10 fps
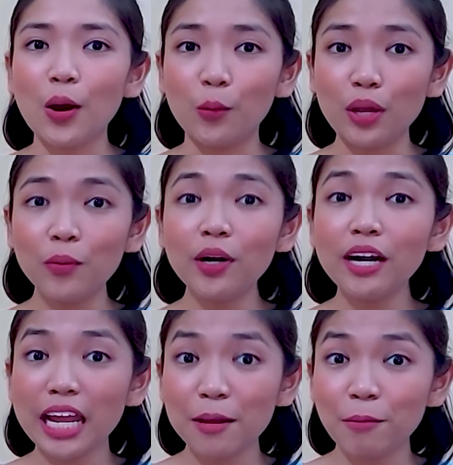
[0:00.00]
We
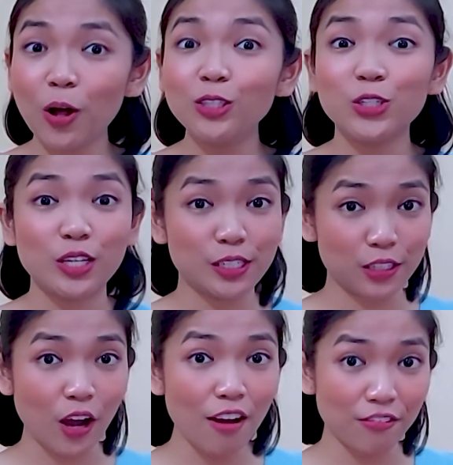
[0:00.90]
were able to
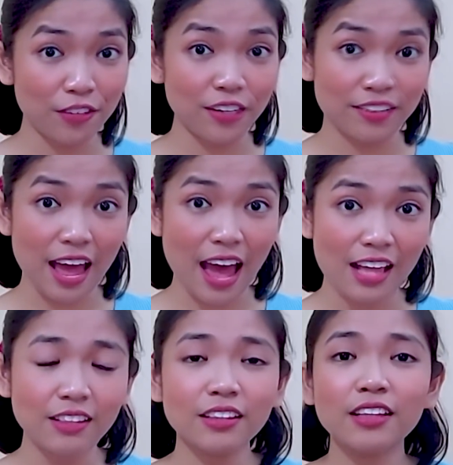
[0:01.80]
discover
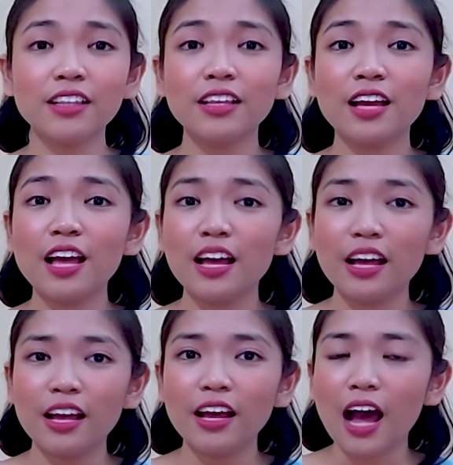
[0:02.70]
that
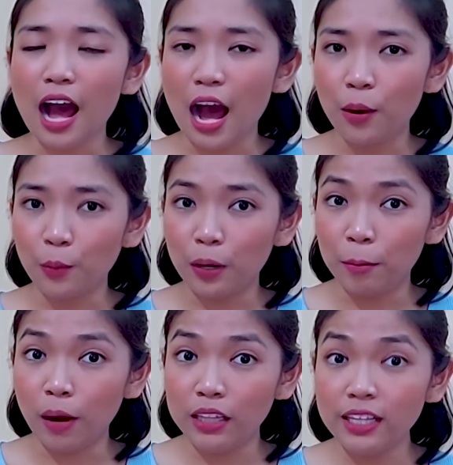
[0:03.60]
our
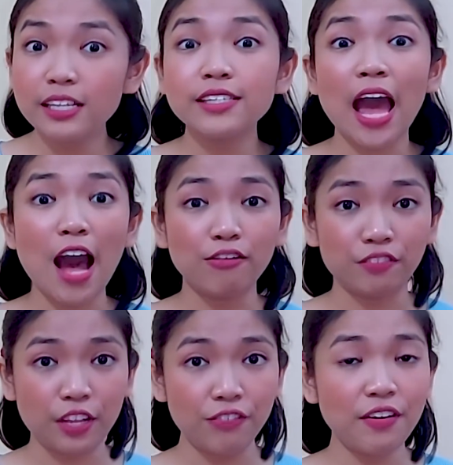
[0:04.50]
bodies
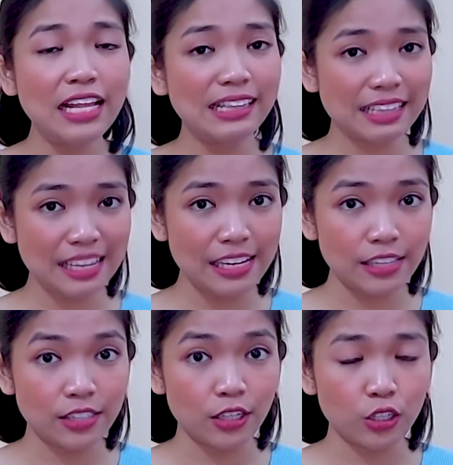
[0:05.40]
have different
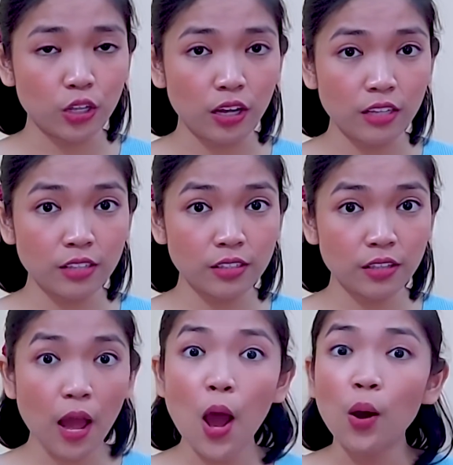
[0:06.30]
needs such as
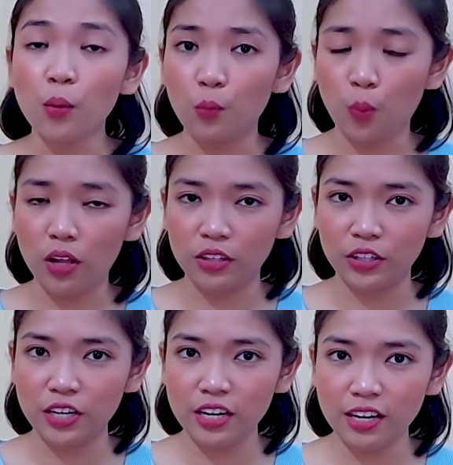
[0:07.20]

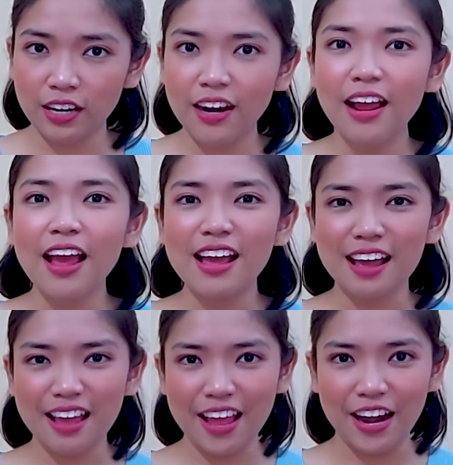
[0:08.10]
water,
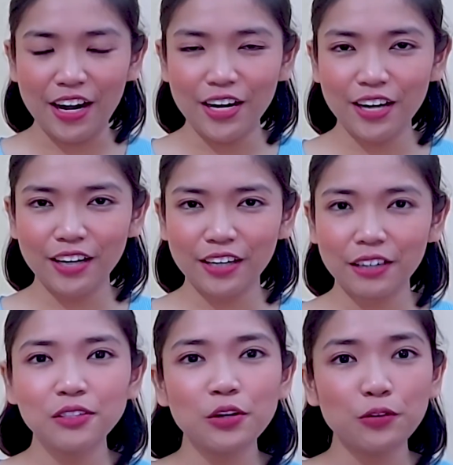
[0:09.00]
air,
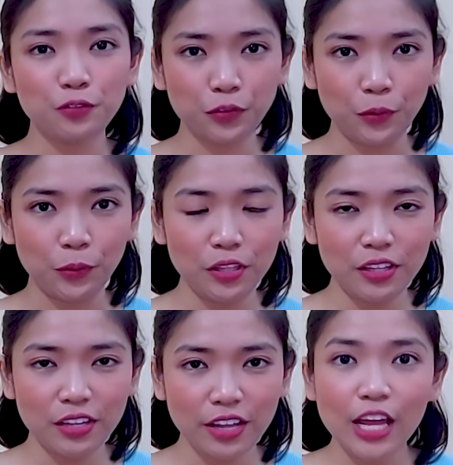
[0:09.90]
food,
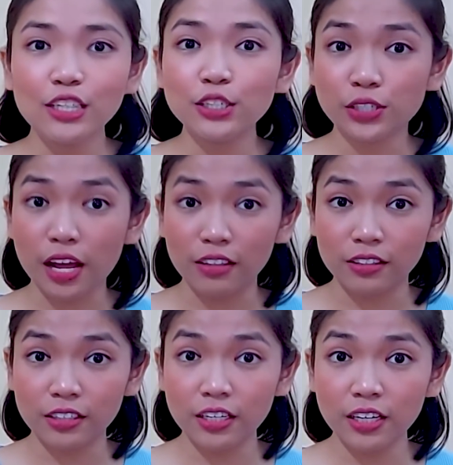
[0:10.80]

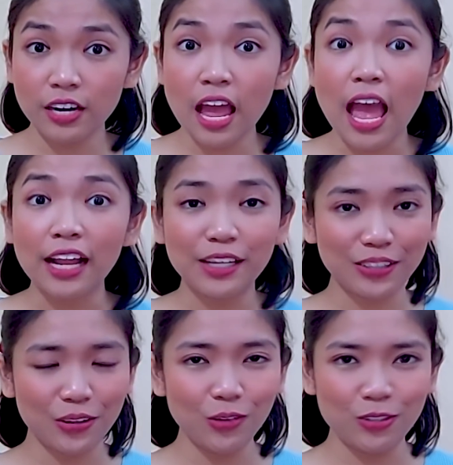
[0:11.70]
shelter, and
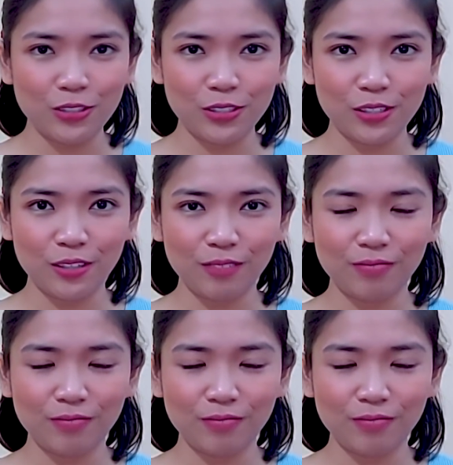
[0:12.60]
clothes.